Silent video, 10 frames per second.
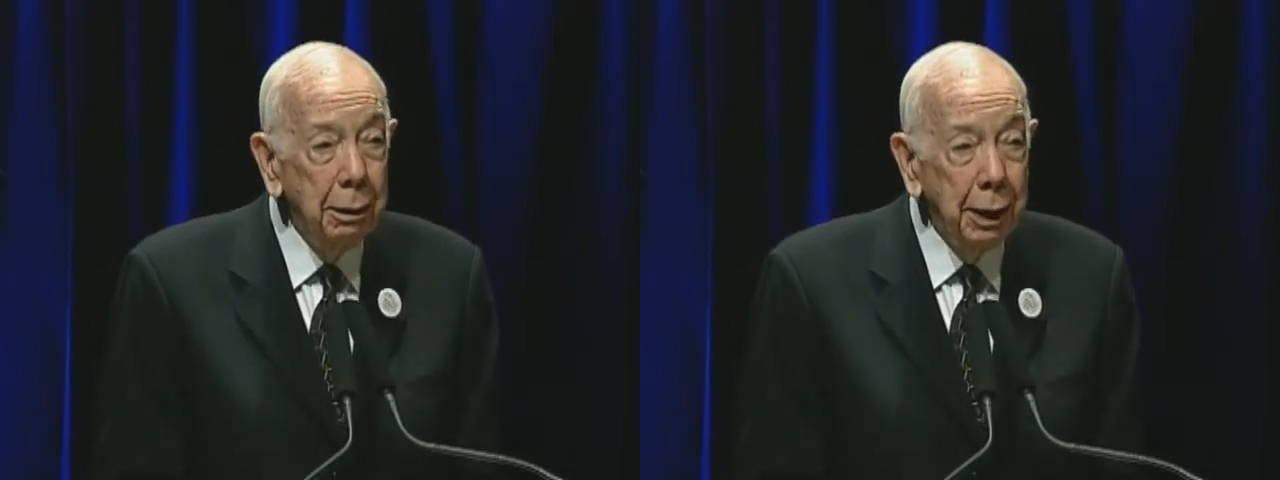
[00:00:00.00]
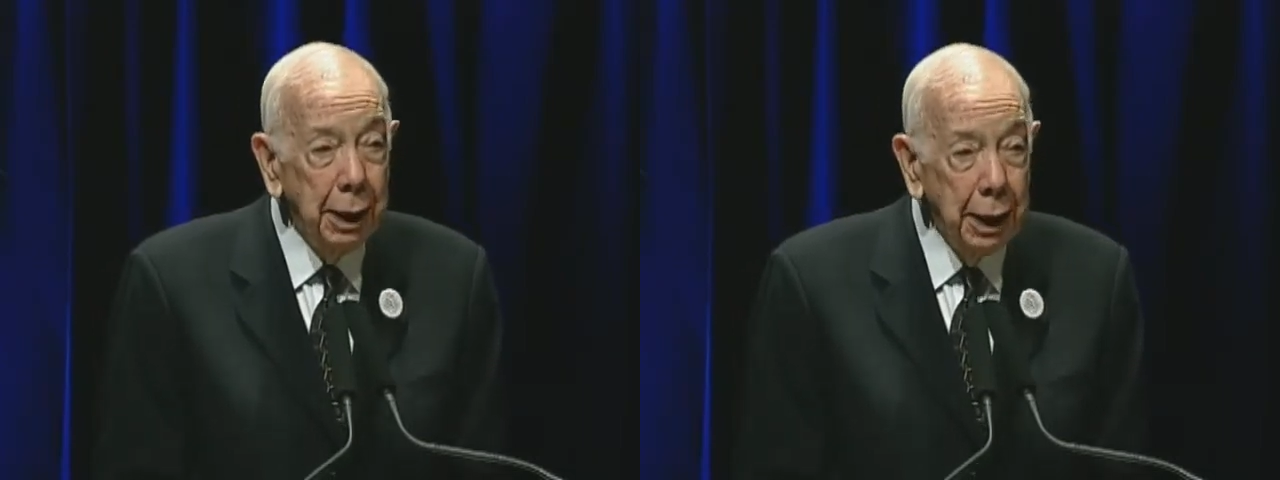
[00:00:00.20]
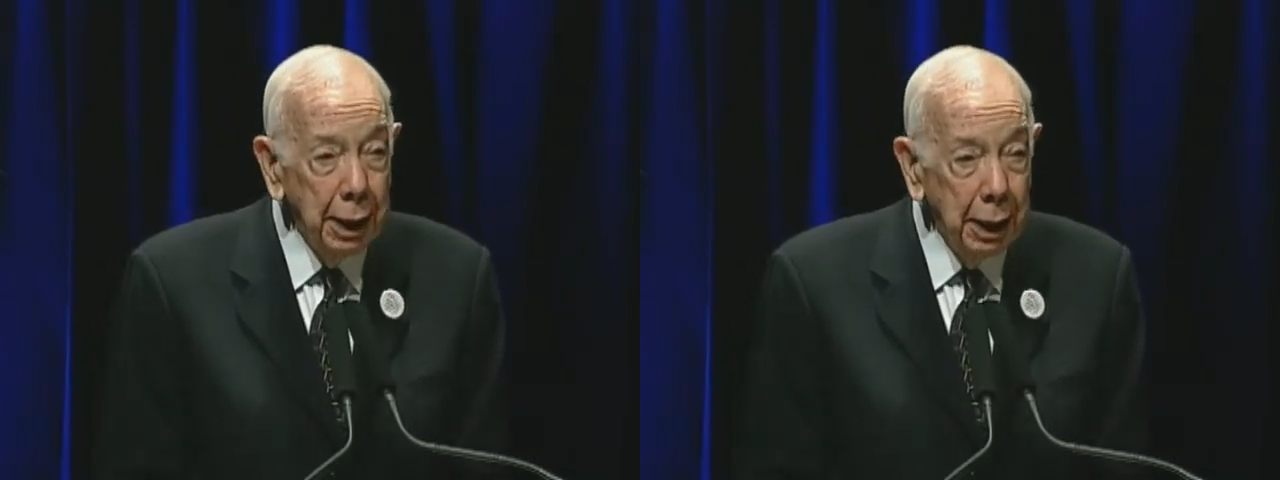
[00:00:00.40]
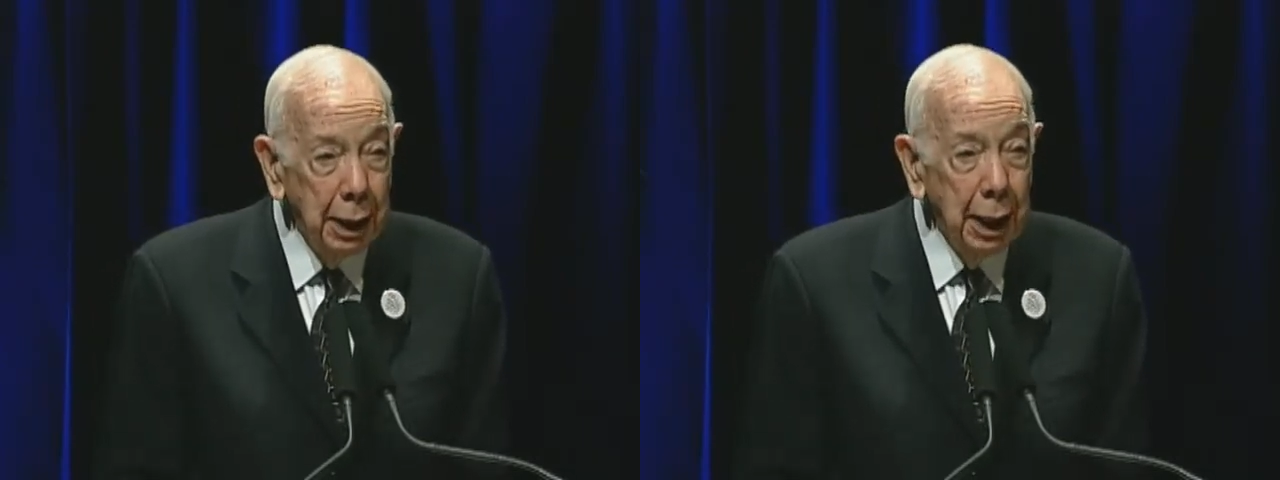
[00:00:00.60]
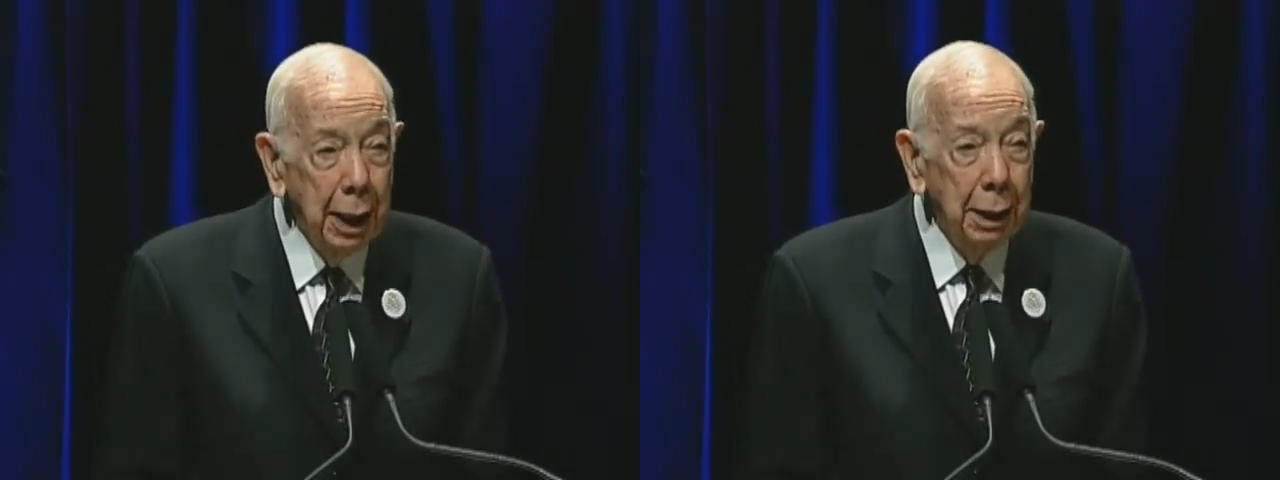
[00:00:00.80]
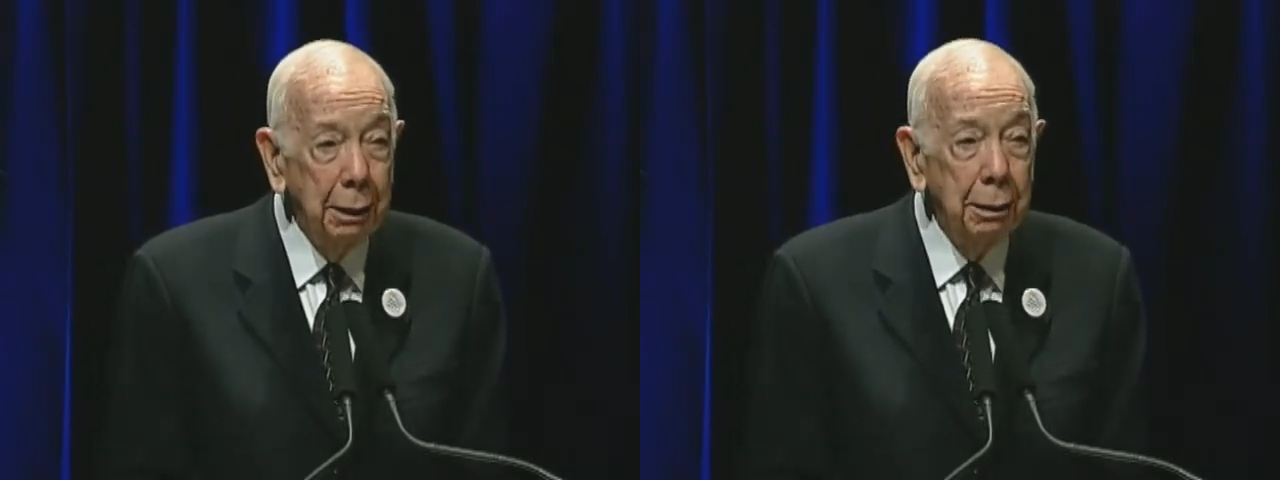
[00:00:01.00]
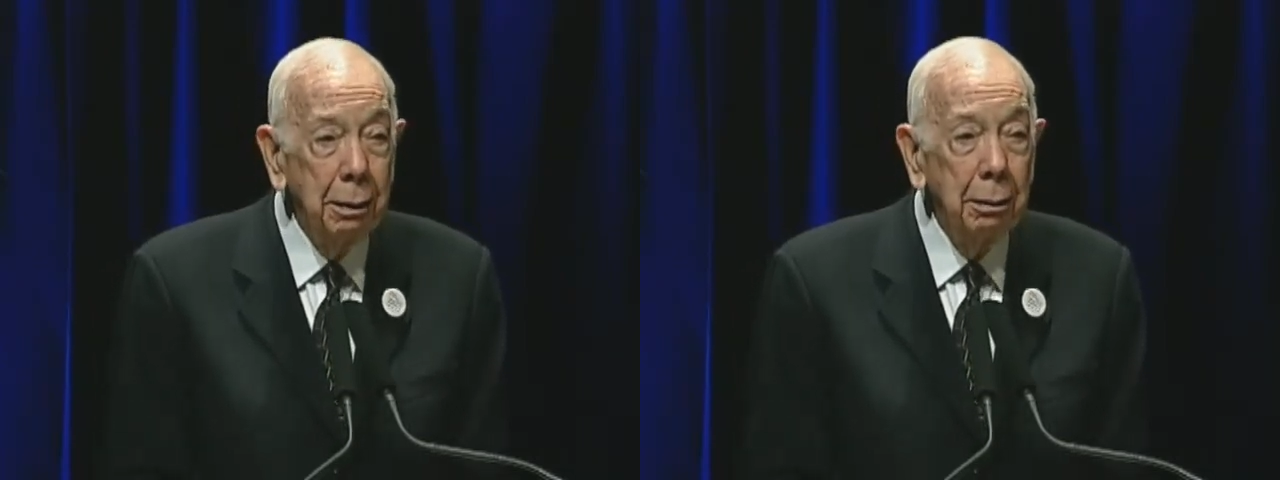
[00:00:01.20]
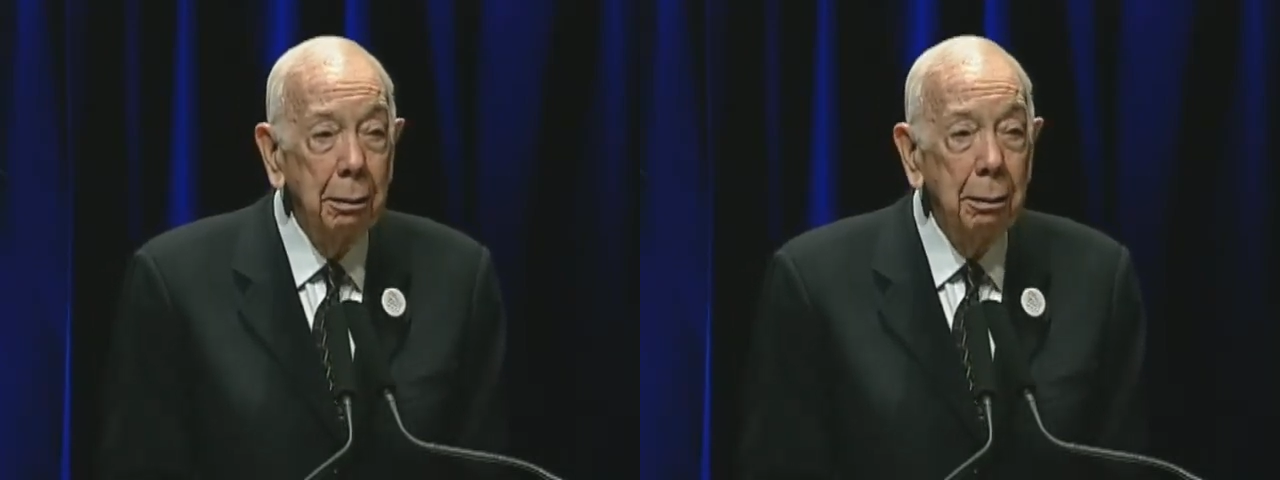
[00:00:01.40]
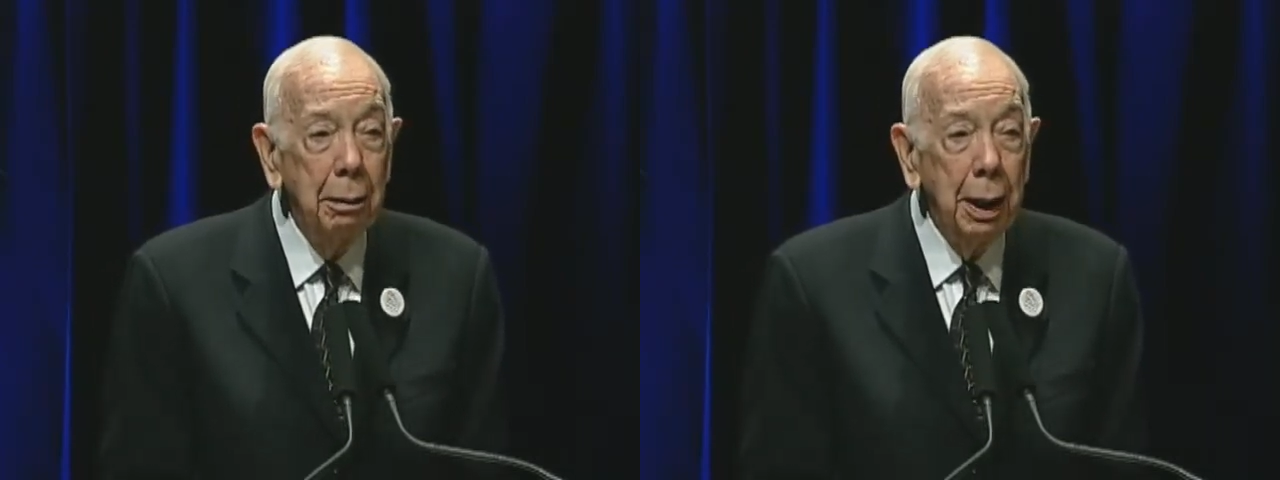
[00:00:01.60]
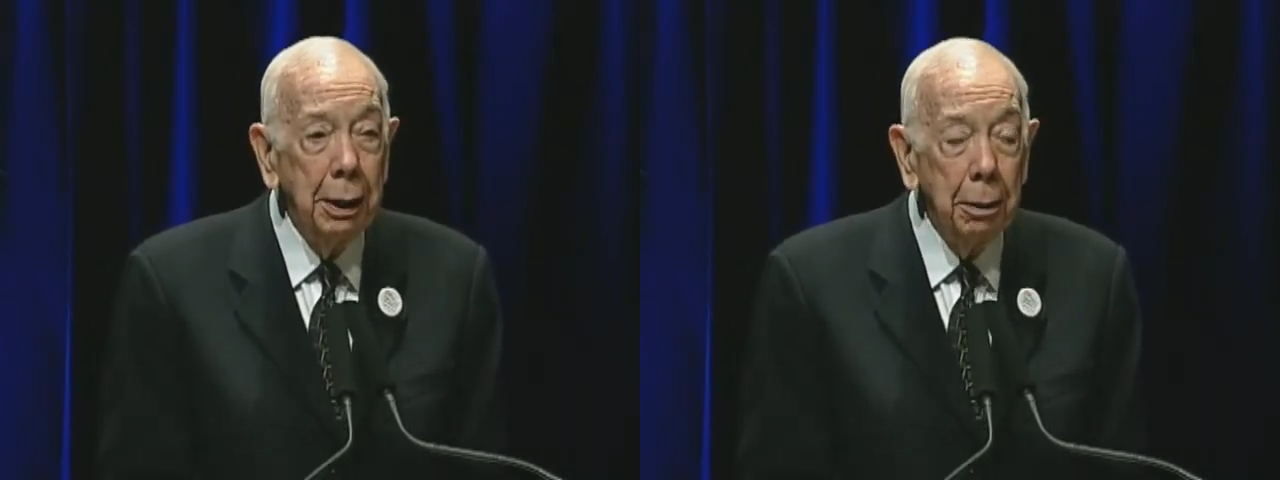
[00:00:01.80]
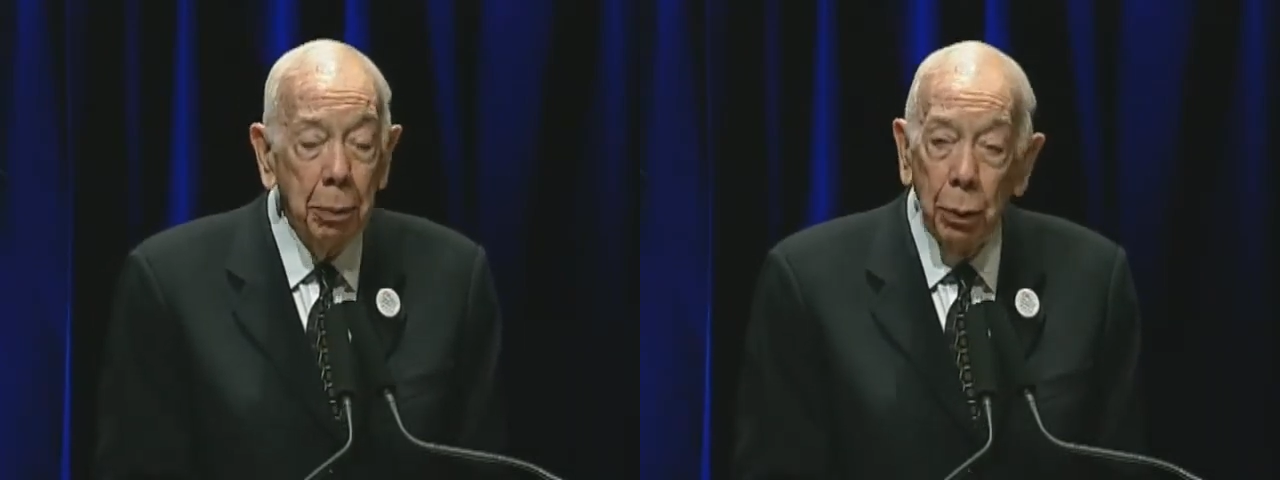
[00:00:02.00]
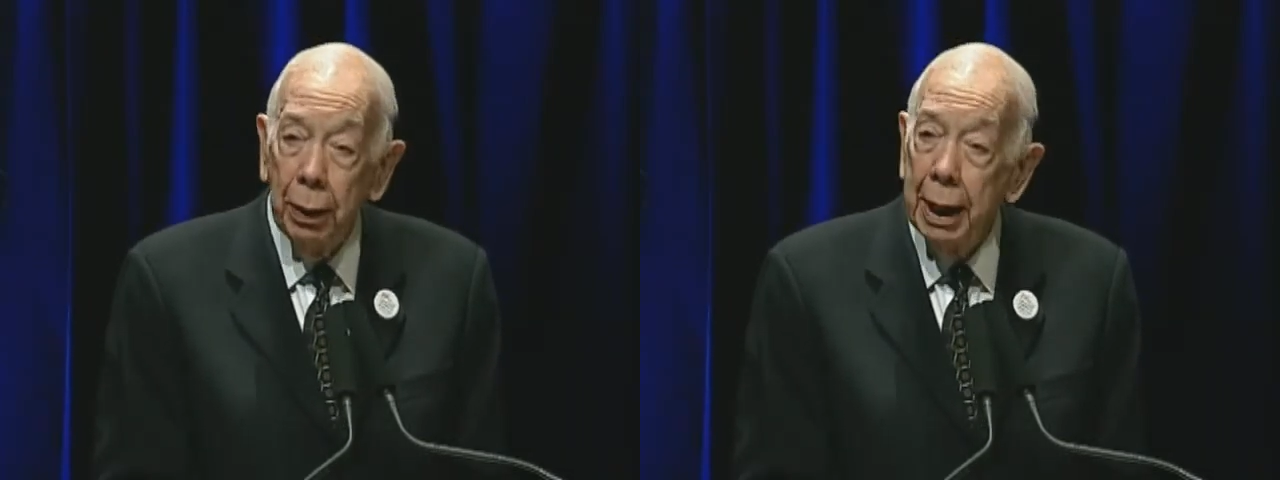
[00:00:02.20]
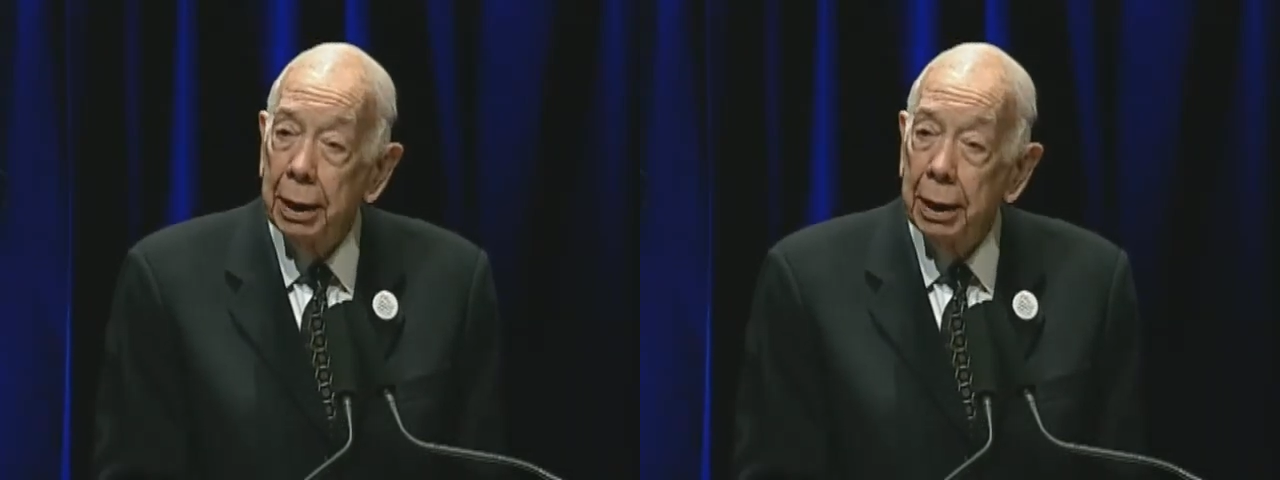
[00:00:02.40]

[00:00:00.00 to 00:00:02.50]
that he has and the board